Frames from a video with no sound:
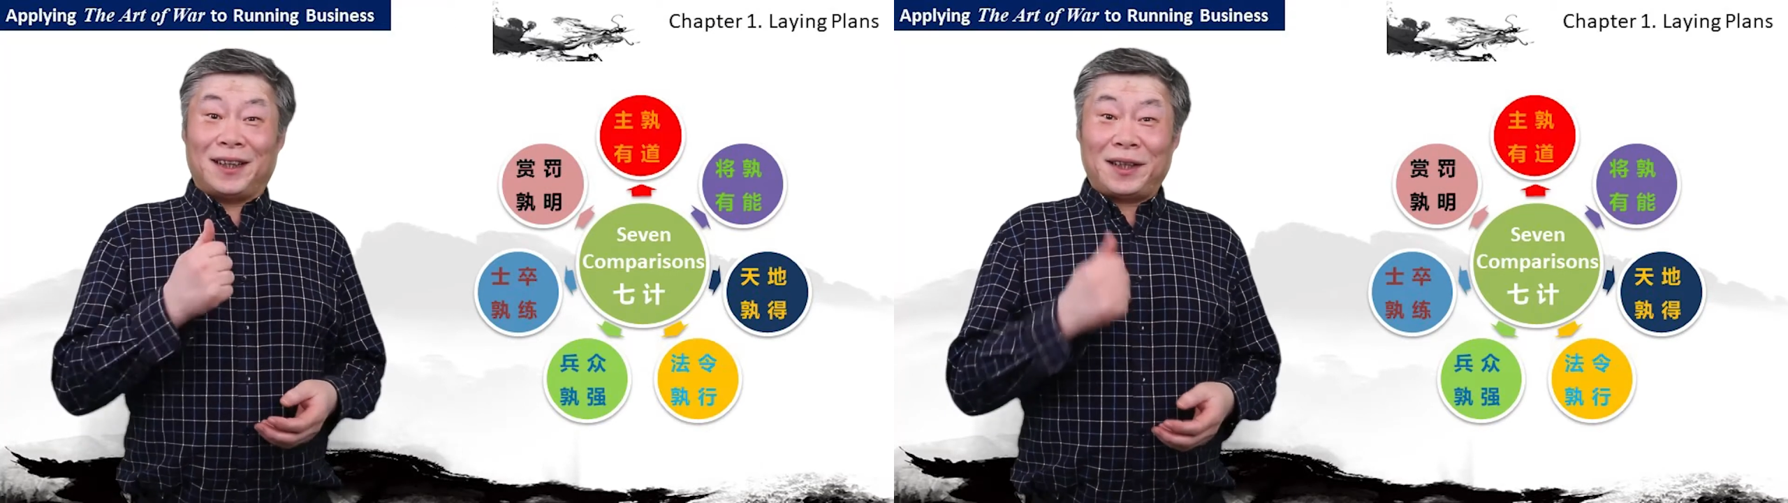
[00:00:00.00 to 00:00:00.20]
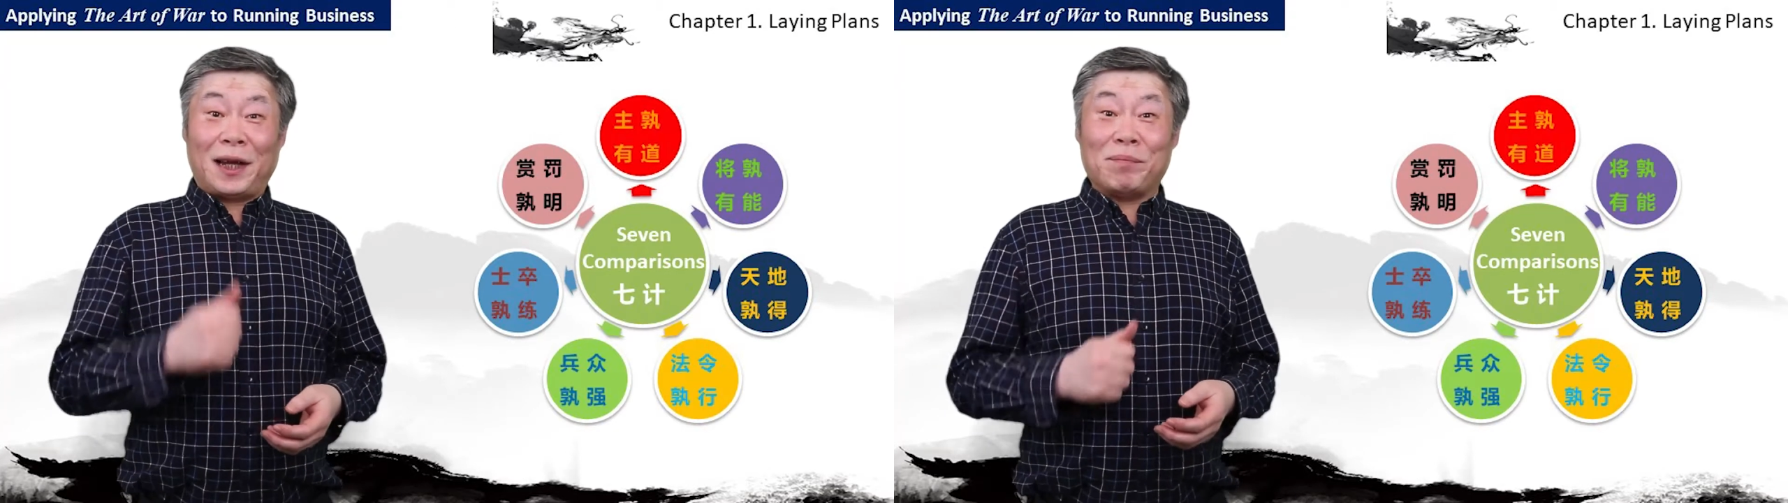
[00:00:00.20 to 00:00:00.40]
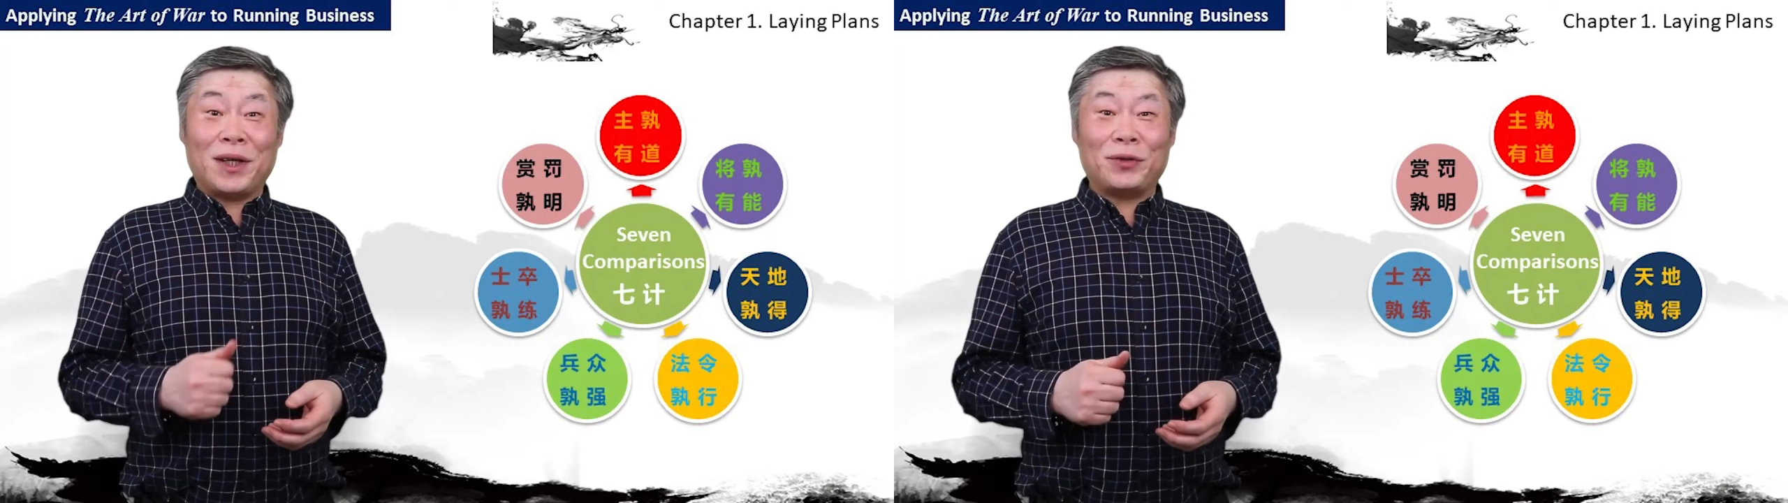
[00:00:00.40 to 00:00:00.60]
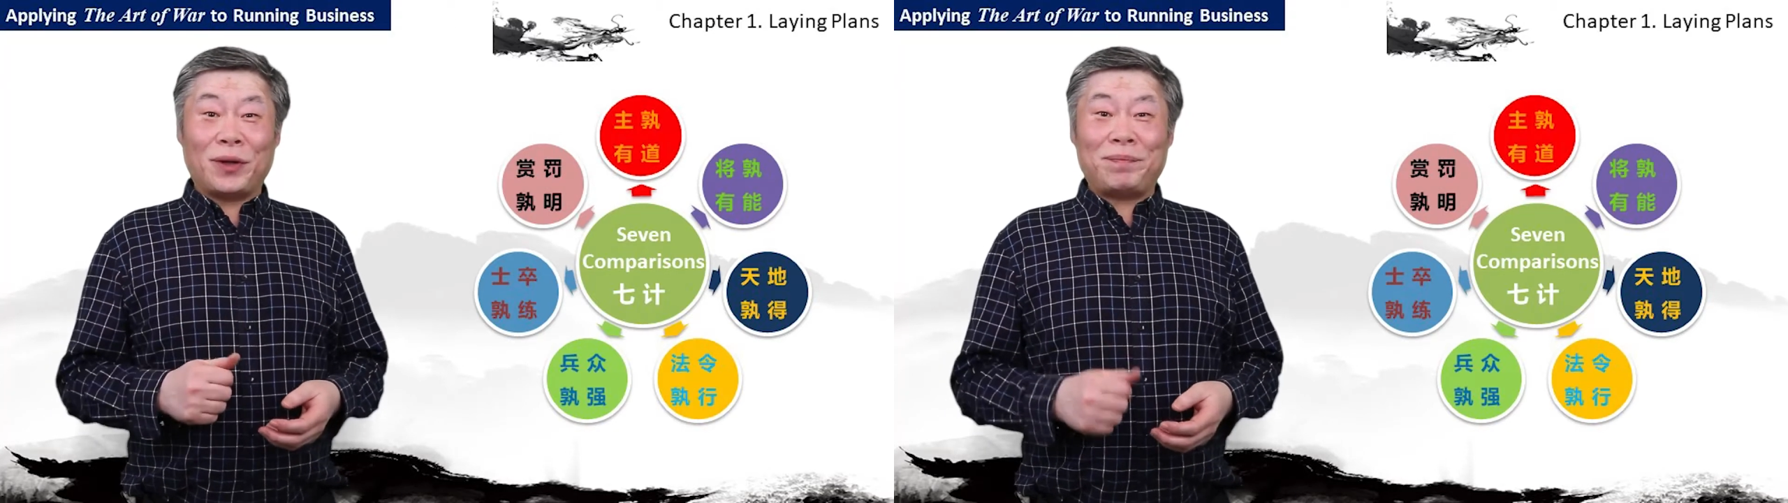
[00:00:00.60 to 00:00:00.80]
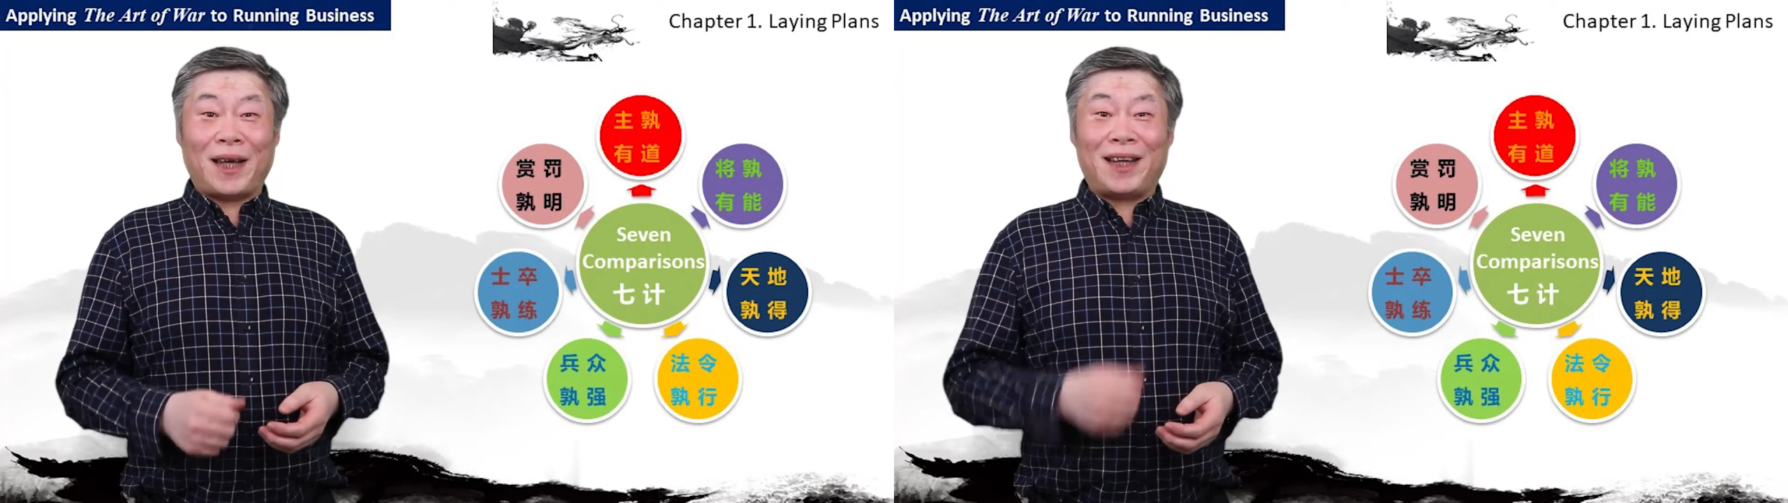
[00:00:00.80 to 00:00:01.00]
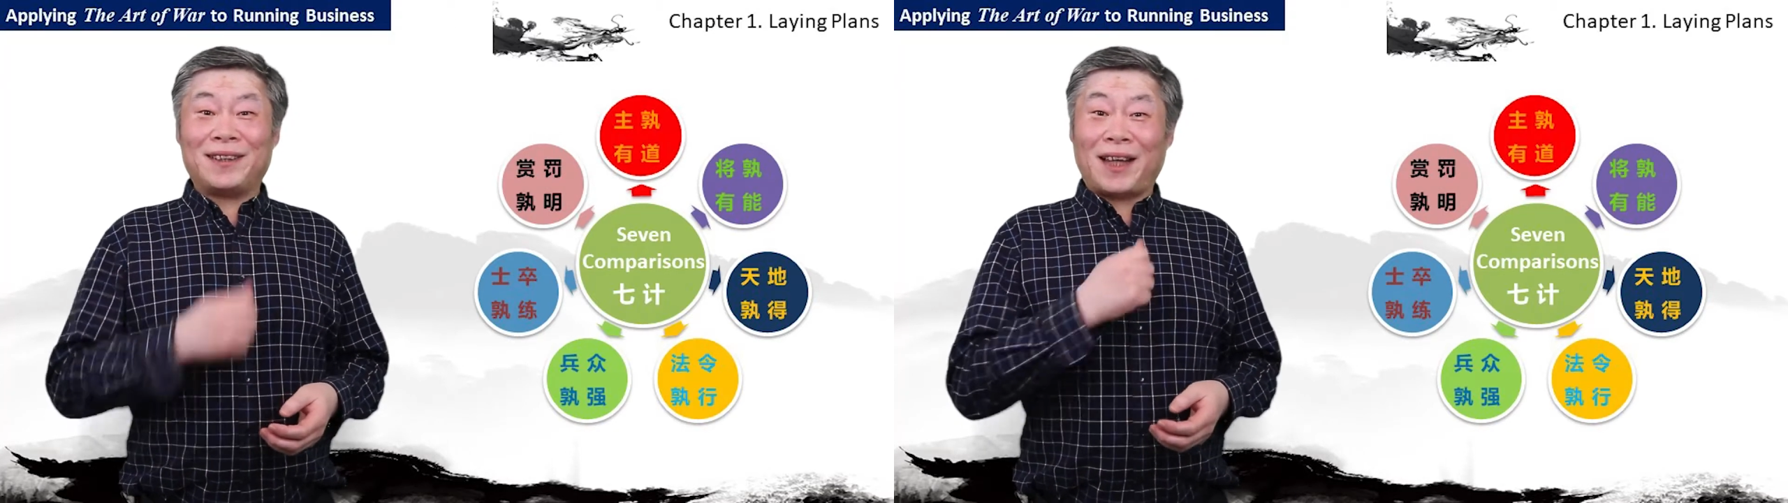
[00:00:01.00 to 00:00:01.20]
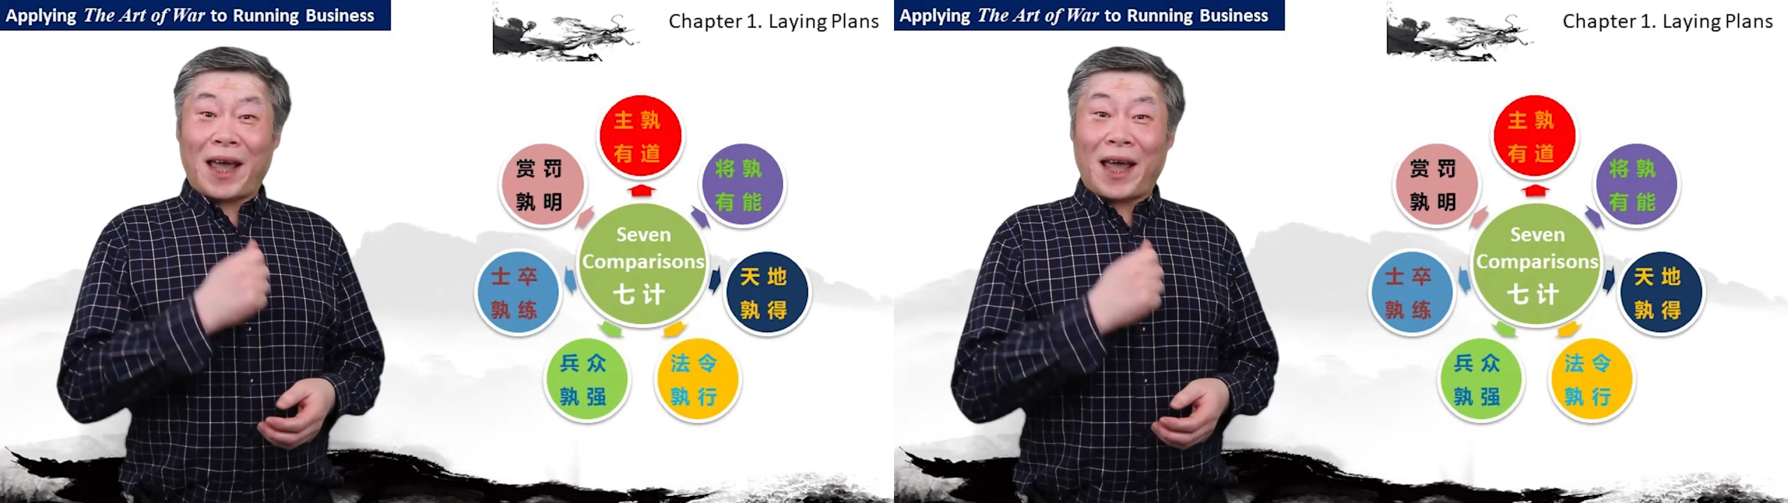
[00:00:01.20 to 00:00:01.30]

Let me repeat,